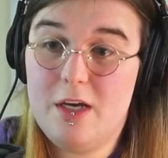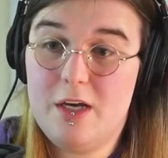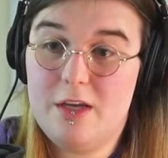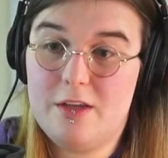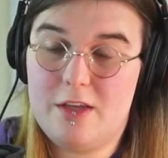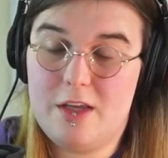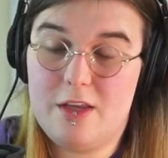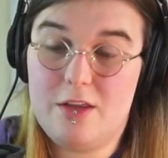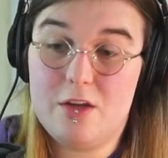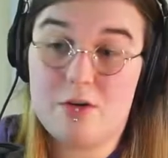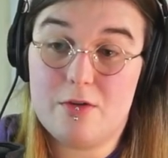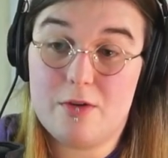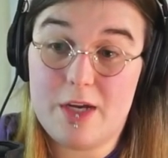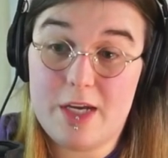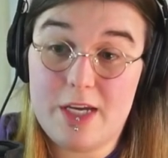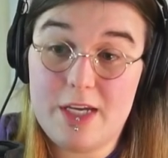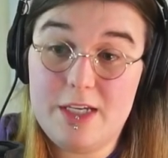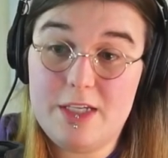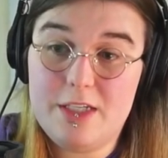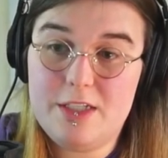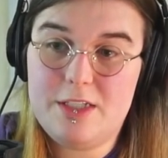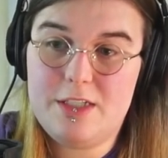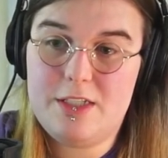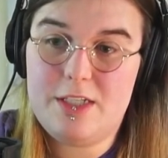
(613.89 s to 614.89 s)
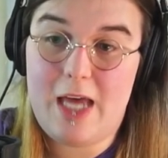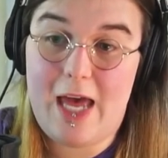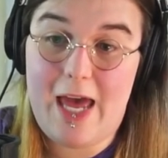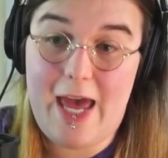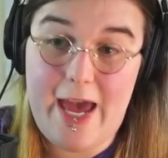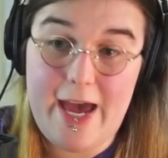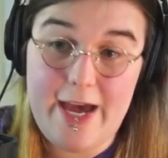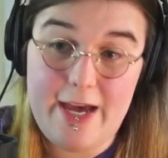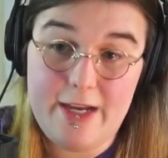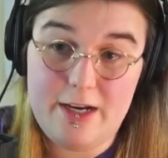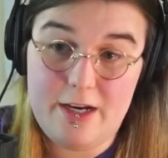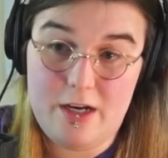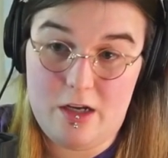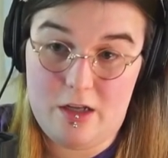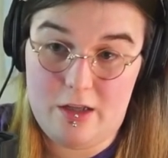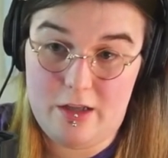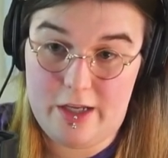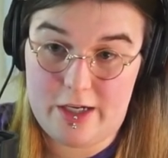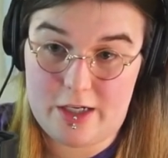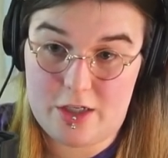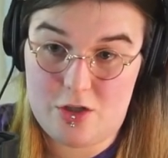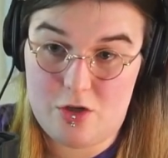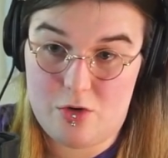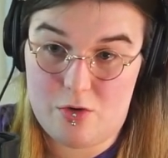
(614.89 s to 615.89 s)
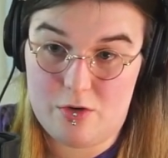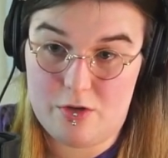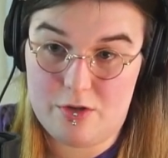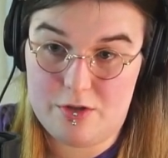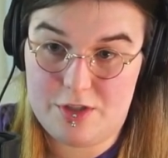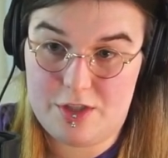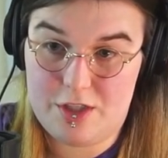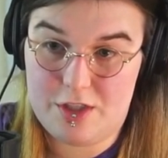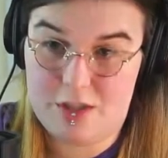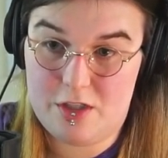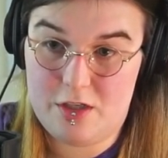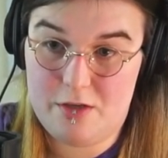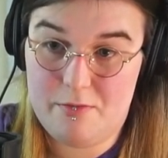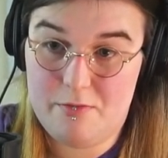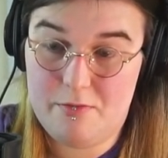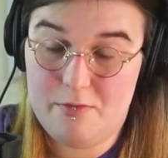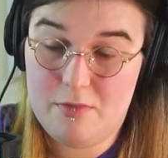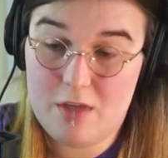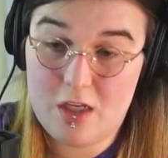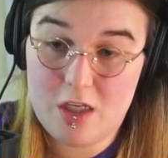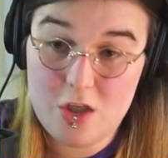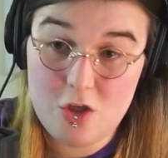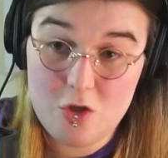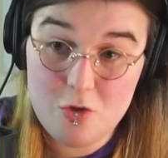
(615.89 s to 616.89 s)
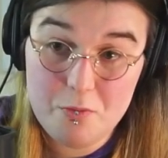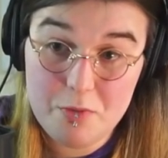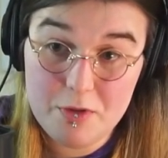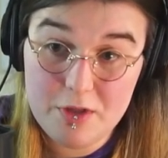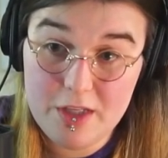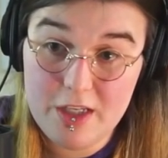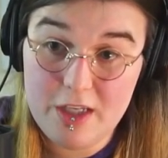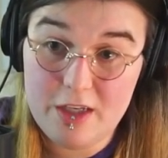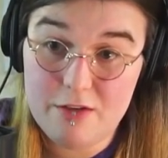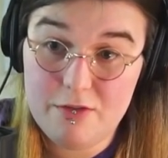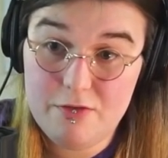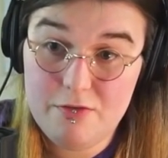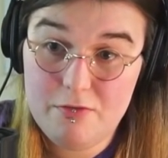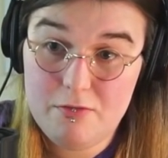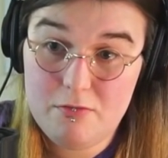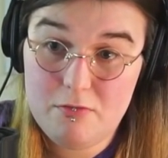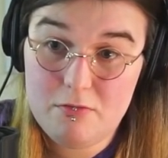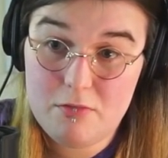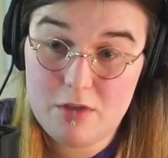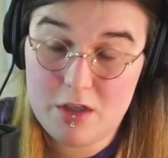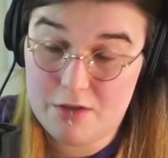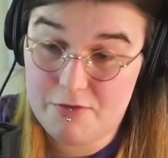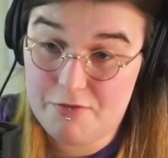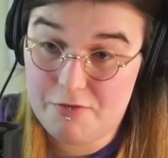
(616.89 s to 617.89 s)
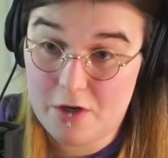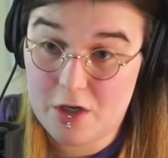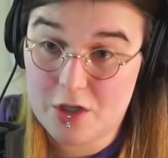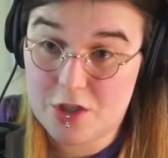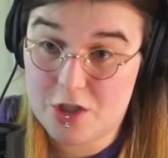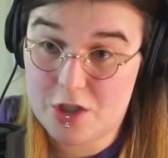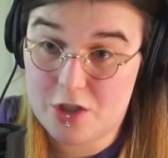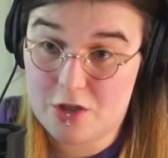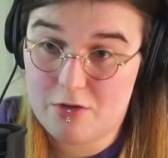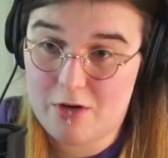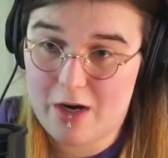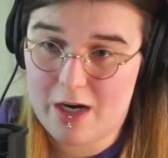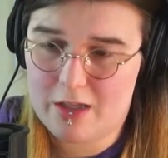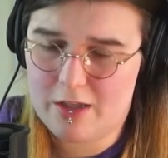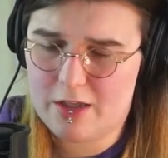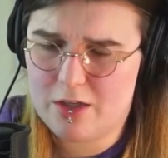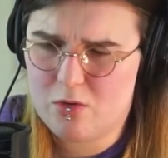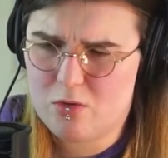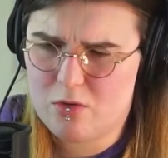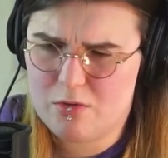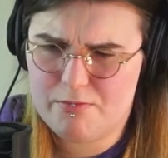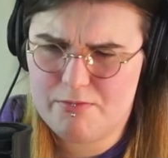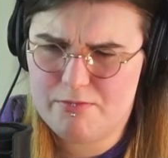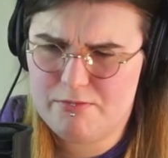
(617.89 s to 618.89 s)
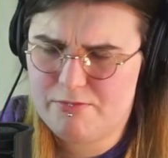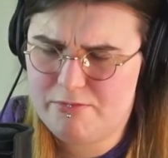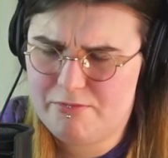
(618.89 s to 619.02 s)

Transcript: then there is an electoral system that you believe can function correctly, or